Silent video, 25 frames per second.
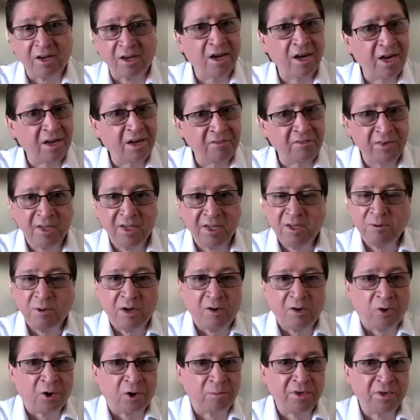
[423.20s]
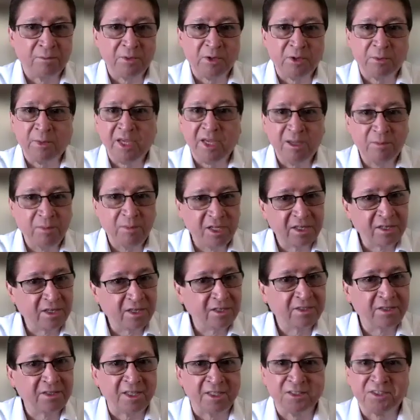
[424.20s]
log off, open up your
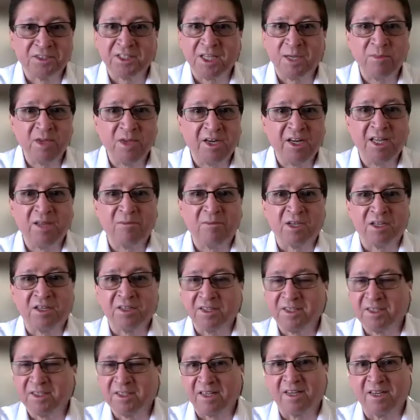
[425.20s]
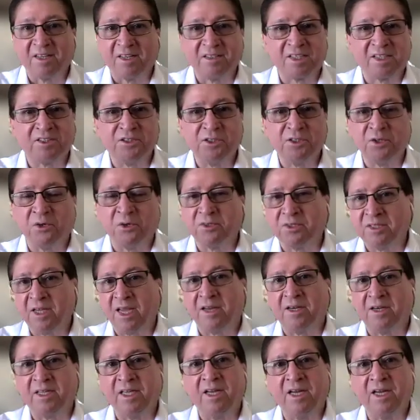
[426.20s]
email, and send me an email, and I'll get to you.